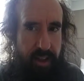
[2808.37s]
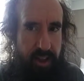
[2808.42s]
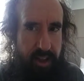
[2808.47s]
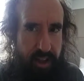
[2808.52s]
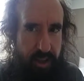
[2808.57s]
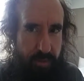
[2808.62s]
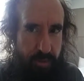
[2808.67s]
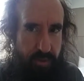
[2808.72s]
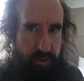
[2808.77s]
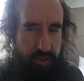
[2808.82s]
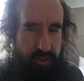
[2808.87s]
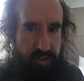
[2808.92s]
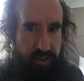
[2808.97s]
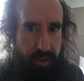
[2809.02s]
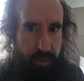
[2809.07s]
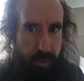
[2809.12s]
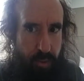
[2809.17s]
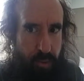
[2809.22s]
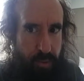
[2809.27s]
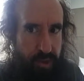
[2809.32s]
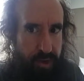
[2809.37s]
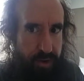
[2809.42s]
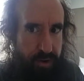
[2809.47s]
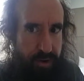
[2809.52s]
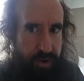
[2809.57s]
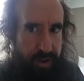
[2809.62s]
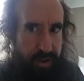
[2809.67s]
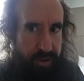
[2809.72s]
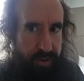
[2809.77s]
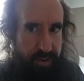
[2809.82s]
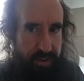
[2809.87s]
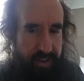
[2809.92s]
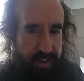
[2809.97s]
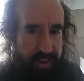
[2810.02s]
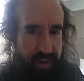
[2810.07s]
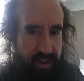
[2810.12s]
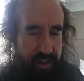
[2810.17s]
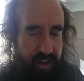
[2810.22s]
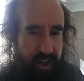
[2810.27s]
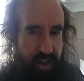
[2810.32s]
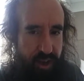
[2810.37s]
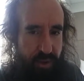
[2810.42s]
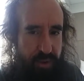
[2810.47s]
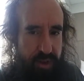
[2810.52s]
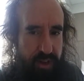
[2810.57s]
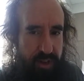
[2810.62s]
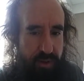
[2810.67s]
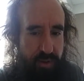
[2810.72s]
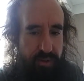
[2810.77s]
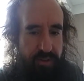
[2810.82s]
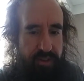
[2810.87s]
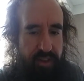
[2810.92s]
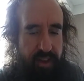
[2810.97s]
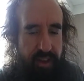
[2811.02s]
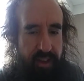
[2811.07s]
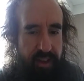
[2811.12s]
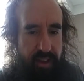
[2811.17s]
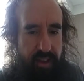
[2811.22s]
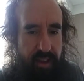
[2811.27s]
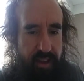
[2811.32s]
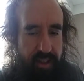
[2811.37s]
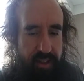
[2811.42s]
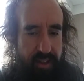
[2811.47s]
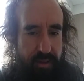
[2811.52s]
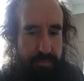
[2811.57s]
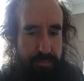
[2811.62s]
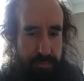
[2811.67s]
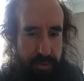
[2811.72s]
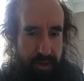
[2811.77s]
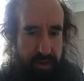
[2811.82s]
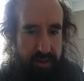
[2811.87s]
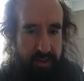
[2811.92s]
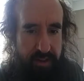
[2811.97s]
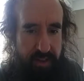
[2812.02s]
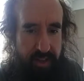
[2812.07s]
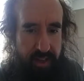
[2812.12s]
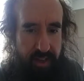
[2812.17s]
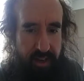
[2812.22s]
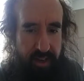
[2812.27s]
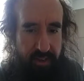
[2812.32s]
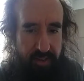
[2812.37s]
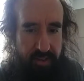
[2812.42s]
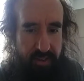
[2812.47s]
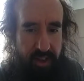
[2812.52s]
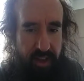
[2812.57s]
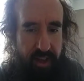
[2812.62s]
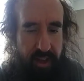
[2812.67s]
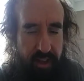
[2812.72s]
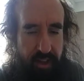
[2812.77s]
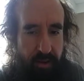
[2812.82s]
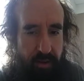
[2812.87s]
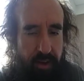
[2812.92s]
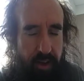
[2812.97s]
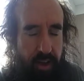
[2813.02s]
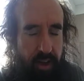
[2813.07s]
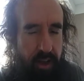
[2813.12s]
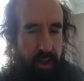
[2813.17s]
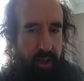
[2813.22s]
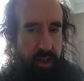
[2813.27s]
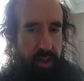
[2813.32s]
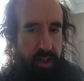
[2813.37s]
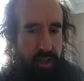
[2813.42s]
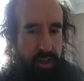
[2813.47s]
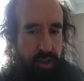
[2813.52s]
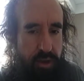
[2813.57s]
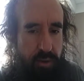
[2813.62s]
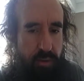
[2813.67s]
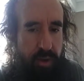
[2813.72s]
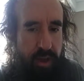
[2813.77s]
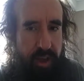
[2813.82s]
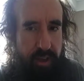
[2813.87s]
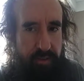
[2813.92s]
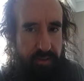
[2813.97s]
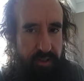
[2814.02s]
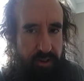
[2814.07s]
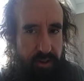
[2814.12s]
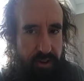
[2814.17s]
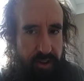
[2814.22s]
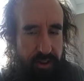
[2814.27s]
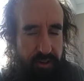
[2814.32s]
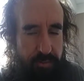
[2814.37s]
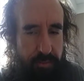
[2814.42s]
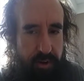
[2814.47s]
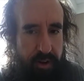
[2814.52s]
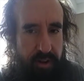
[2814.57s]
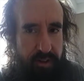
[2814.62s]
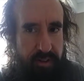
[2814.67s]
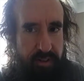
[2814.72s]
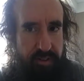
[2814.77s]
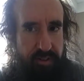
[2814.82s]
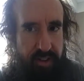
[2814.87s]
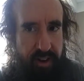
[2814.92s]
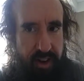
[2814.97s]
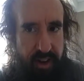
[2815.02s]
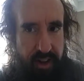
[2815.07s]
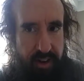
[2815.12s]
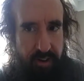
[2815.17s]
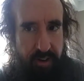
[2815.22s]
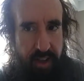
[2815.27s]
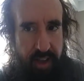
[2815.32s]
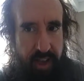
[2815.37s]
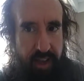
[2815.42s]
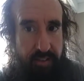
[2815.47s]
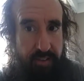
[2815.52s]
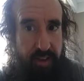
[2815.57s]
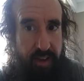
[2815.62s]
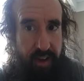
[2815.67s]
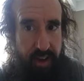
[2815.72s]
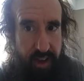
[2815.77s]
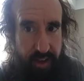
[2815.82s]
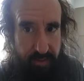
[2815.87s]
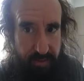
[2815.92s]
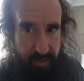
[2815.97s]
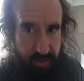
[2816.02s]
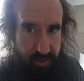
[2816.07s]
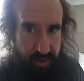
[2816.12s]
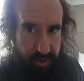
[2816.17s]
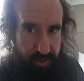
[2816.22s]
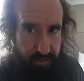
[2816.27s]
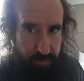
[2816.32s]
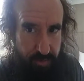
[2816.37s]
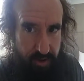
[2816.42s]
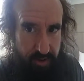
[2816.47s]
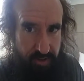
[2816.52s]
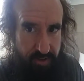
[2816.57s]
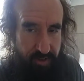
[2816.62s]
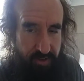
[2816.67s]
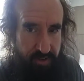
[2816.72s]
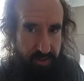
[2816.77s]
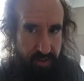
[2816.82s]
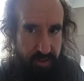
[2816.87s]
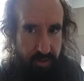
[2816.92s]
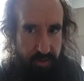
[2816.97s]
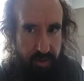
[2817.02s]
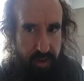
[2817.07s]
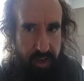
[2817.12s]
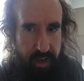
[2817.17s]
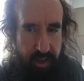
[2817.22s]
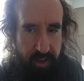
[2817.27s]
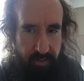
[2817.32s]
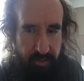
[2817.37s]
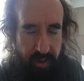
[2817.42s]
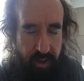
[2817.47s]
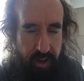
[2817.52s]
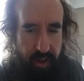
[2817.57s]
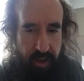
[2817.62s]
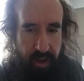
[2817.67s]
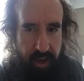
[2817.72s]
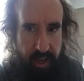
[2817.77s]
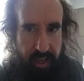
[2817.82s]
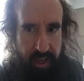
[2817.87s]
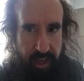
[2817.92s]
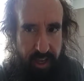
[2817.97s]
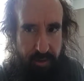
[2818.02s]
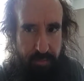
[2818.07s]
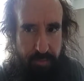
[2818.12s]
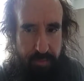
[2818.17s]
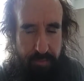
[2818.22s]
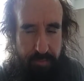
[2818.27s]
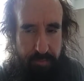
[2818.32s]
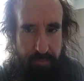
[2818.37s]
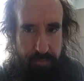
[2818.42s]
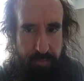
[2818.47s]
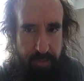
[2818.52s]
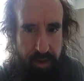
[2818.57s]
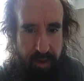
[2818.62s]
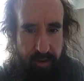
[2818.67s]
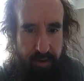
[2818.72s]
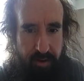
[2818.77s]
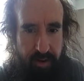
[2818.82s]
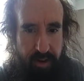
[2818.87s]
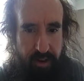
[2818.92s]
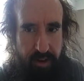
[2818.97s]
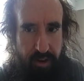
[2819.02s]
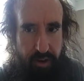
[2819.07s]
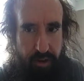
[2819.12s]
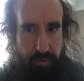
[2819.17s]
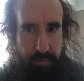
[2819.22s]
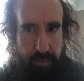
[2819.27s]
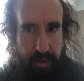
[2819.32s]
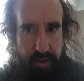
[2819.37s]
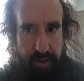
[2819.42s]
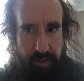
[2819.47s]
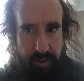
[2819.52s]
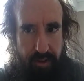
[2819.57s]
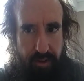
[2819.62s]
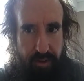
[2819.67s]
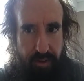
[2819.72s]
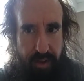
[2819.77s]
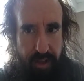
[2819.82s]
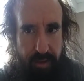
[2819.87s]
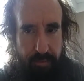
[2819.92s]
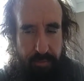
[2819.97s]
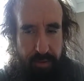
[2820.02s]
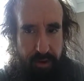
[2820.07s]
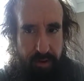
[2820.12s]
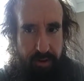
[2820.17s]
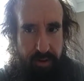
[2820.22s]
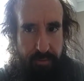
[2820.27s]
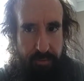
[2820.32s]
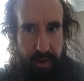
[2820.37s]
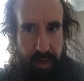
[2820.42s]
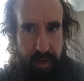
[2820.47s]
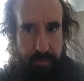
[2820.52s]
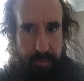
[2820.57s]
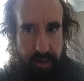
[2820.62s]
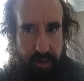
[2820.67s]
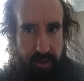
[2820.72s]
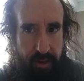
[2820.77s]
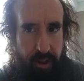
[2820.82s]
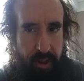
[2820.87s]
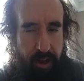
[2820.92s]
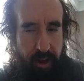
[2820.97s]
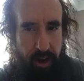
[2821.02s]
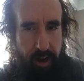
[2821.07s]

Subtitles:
Hume will just say, well, we don't know. All we know is like the bundling is that, you have certain experiences that I don't have. I have certain experiences that you don't have. I can't peer into your bundle. You can't peer into my bundle.